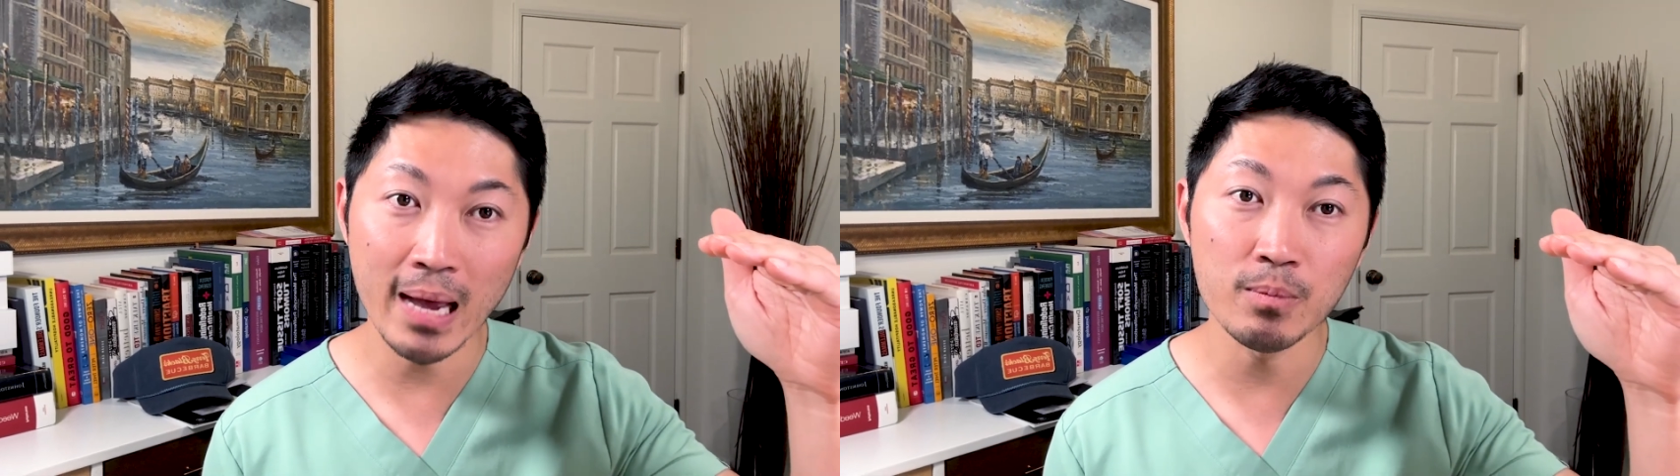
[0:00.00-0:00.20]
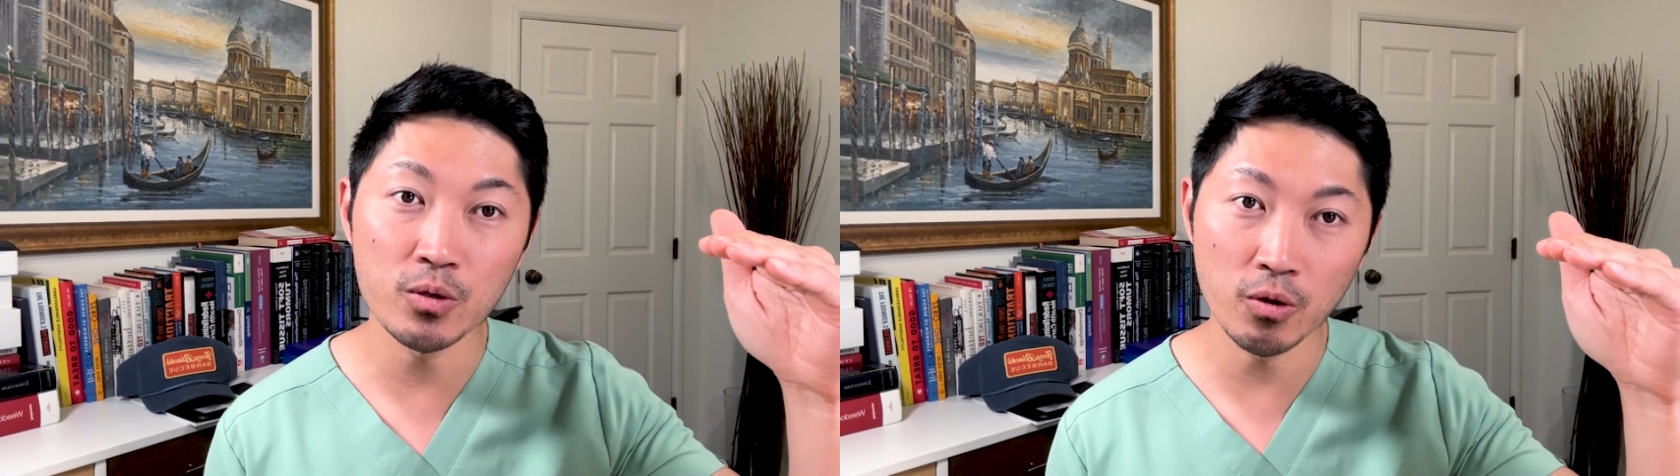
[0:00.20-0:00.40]

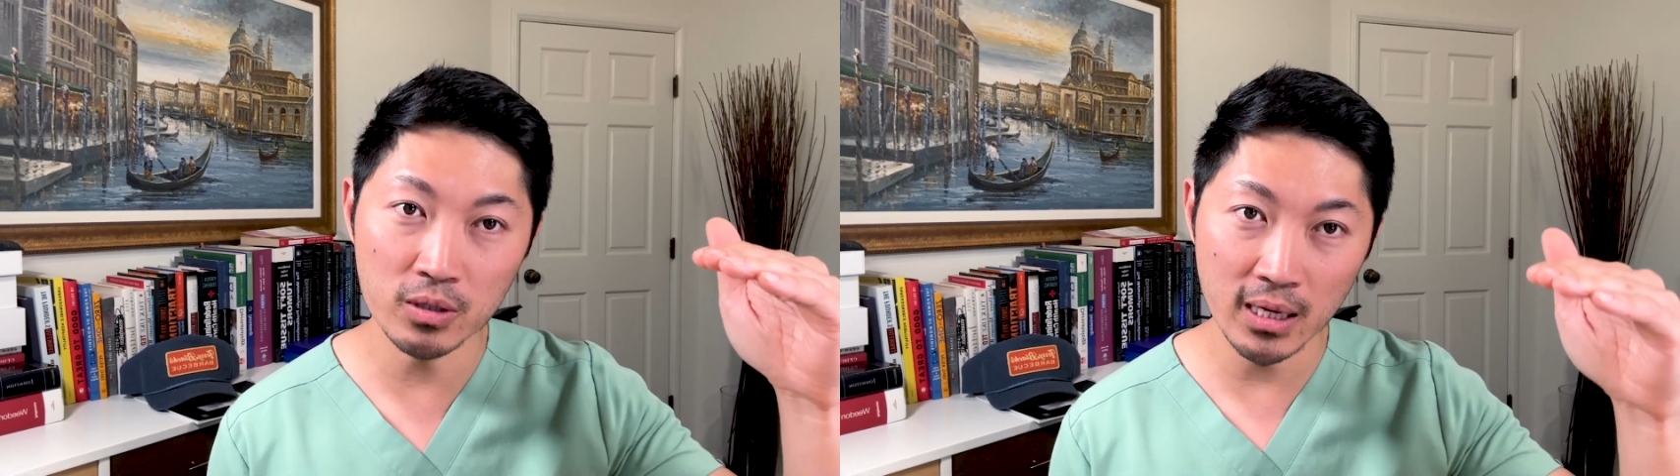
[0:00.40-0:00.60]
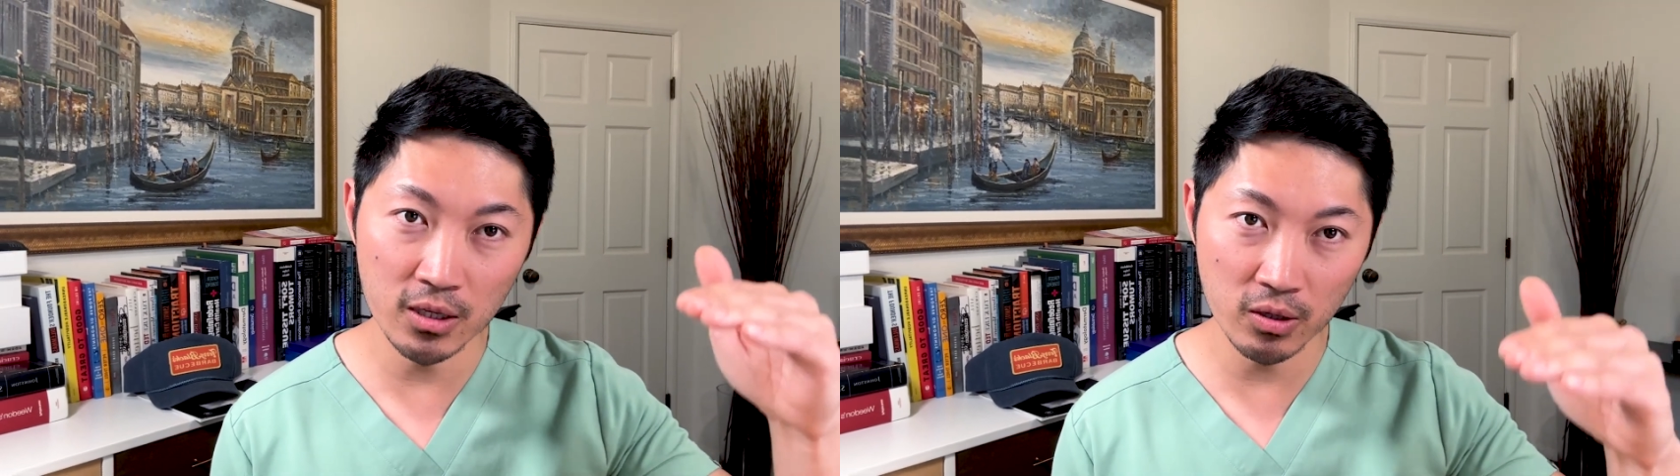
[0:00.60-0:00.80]
So it goes
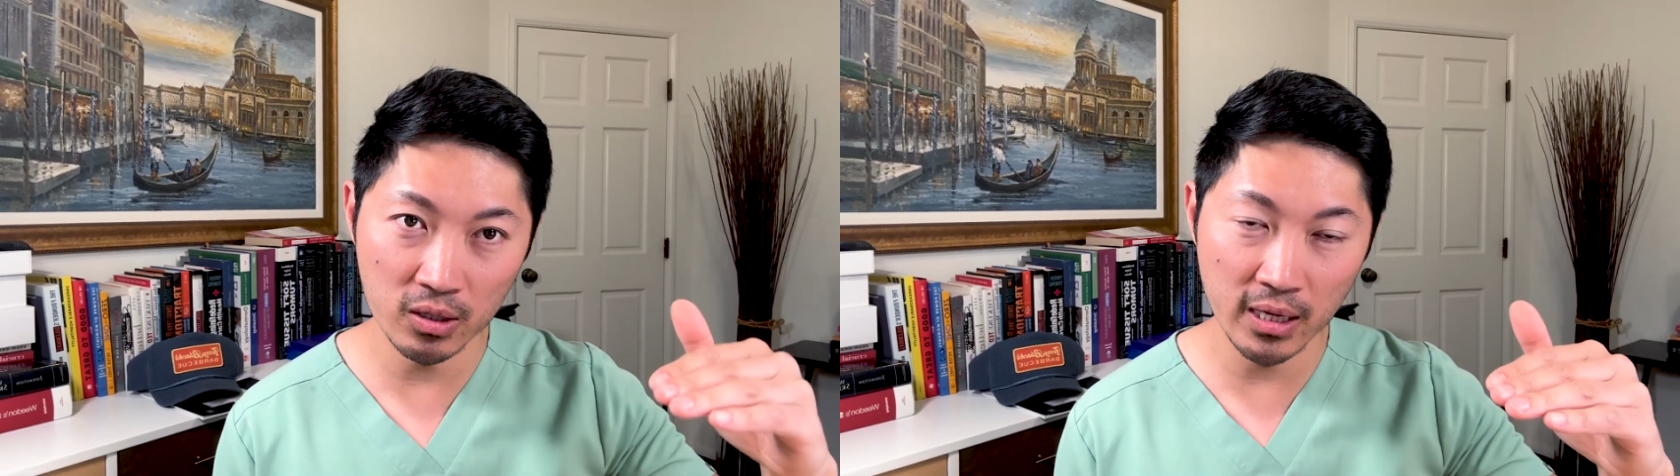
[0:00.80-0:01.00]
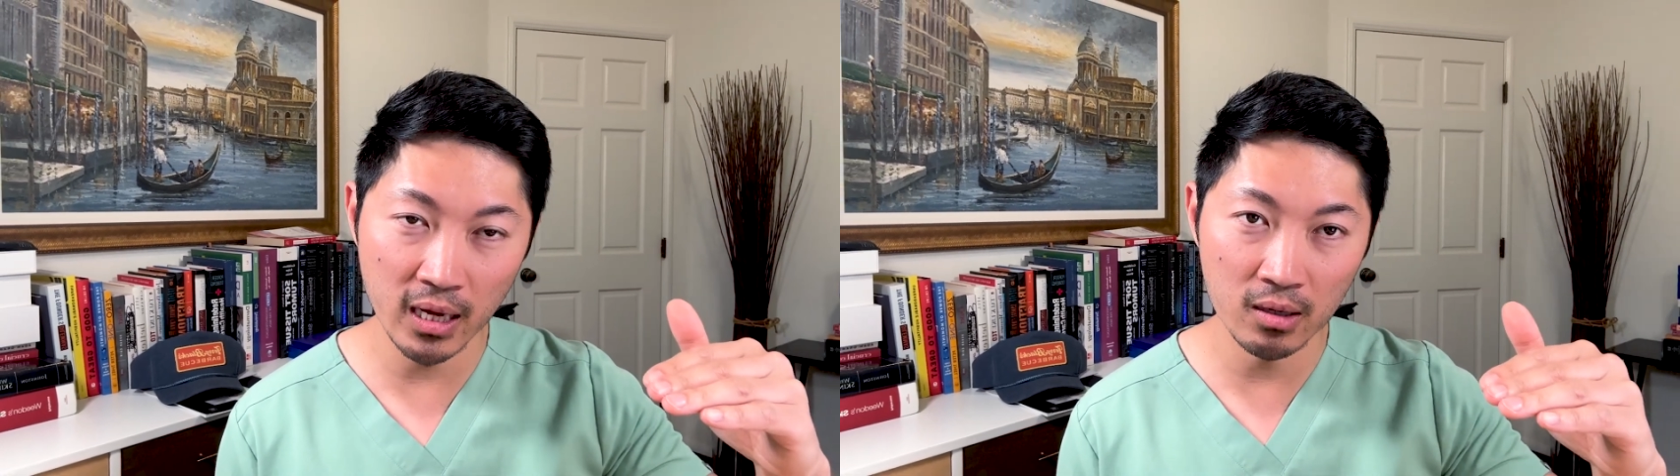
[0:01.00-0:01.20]
into the
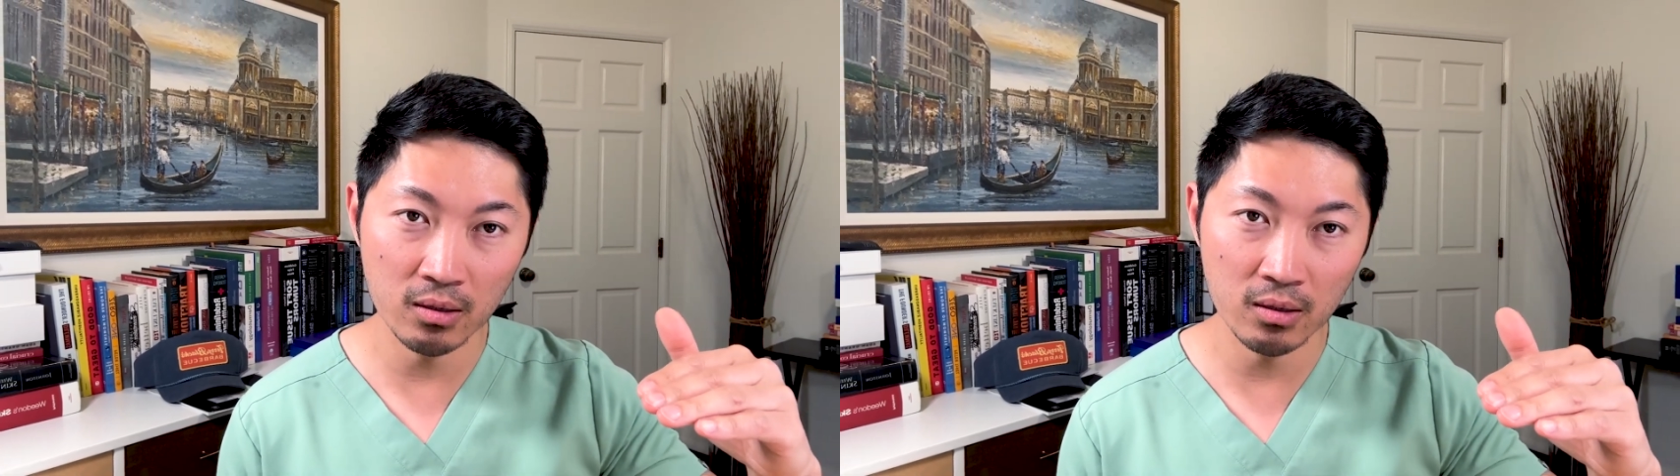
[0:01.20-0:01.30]
skin,